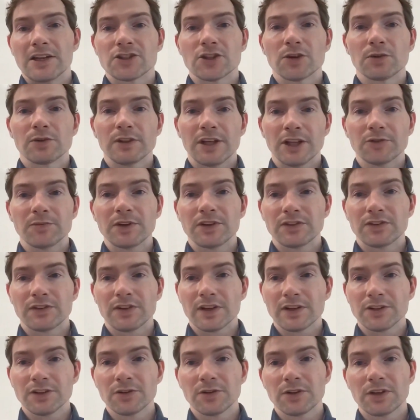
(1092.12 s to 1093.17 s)
And so let me
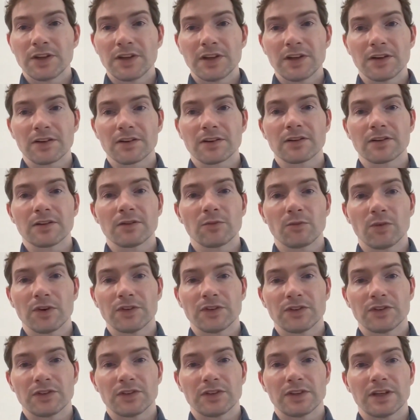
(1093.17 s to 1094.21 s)
tell you here
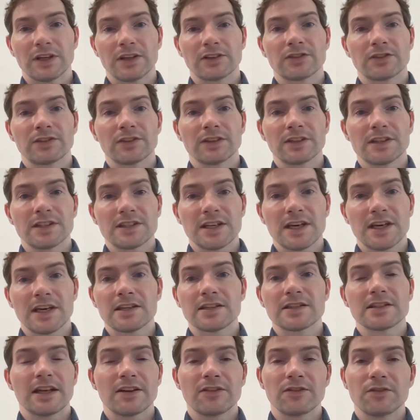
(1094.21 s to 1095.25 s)
what he actually
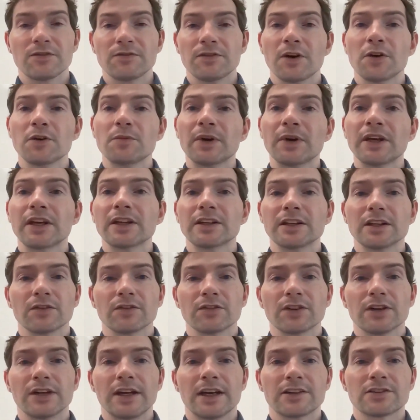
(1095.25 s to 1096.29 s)
says at the very beginning
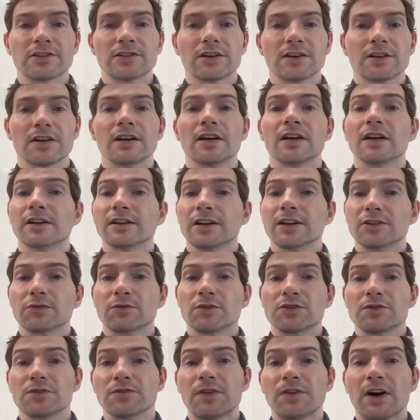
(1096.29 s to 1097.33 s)
of the lecture. That
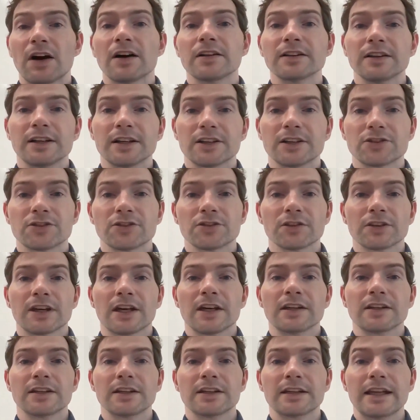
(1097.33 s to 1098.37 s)
was a Faraday lecture
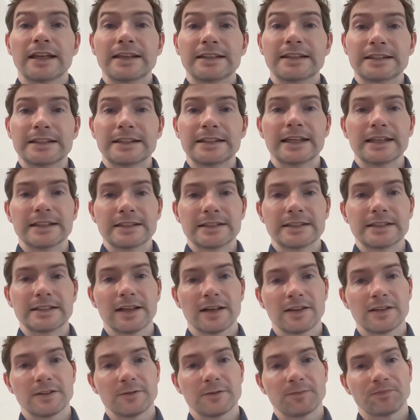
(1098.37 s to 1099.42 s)
again in
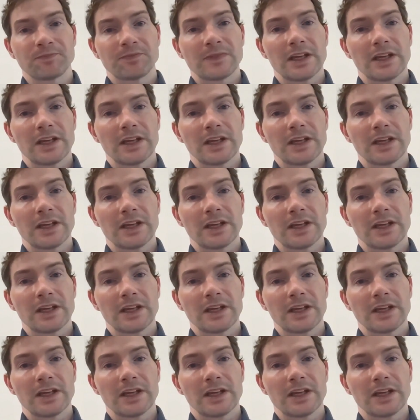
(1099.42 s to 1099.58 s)
1889.